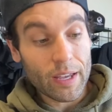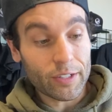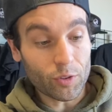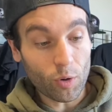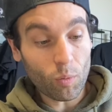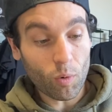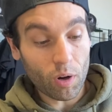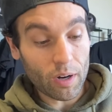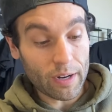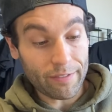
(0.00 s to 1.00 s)
Total War,
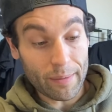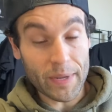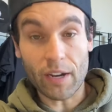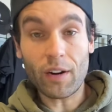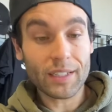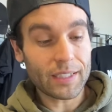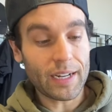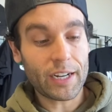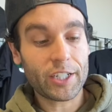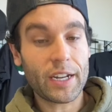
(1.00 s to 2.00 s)
if I'm being honest, I
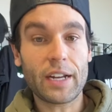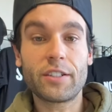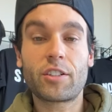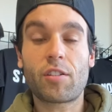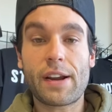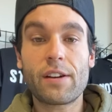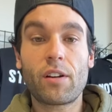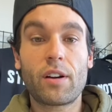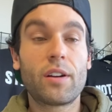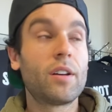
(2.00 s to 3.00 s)
actually hadn't trained
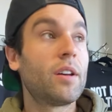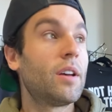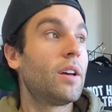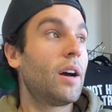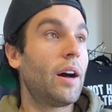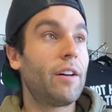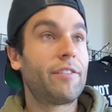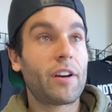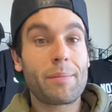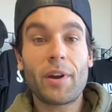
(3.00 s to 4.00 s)
on
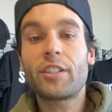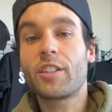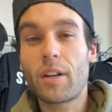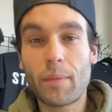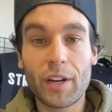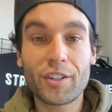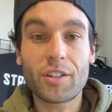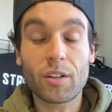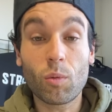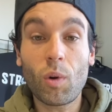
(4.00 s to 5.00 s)
very much, and I'm
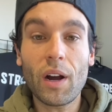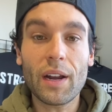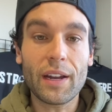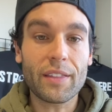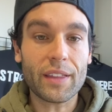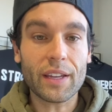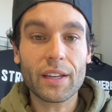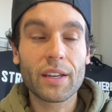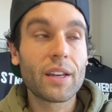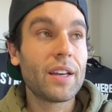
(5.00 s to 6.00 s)
unsure why. I think
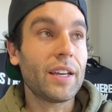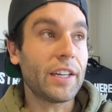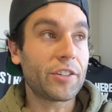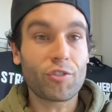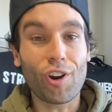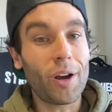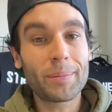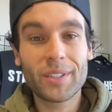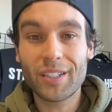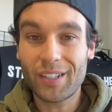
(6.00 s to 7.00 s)
it
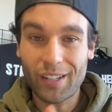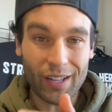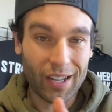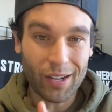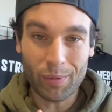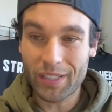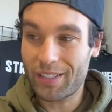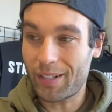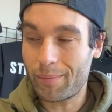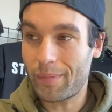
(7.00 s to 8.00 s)
dropped with
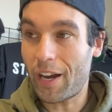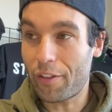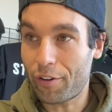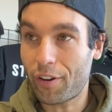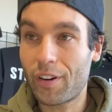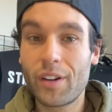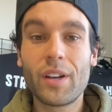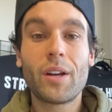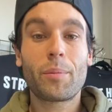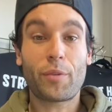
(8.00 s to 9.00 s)
some other
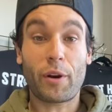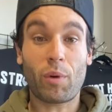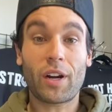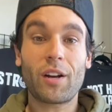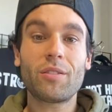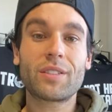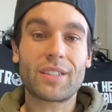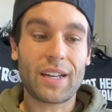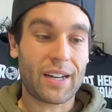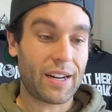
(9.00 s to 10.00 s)
pre-workouts
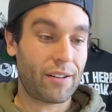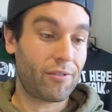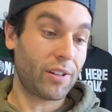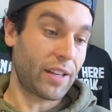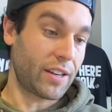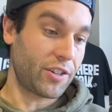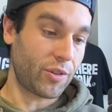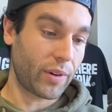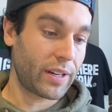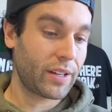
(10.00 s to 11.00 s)
that I really
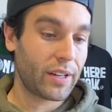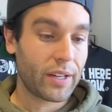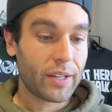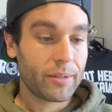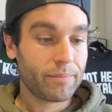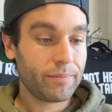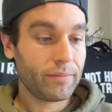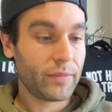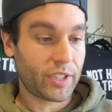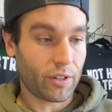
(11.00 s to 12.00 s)
enjoyed,
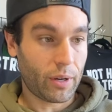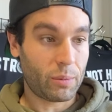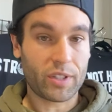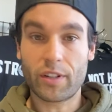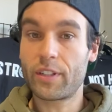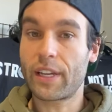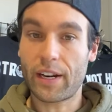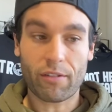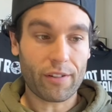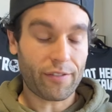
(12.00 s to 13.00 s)
so it was good to get a
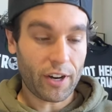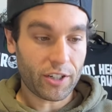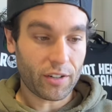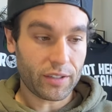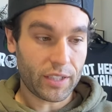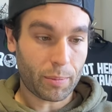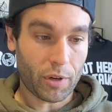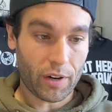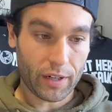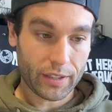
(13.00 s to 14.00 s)
refresher on this
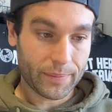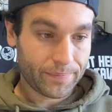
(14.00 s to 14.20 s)
product,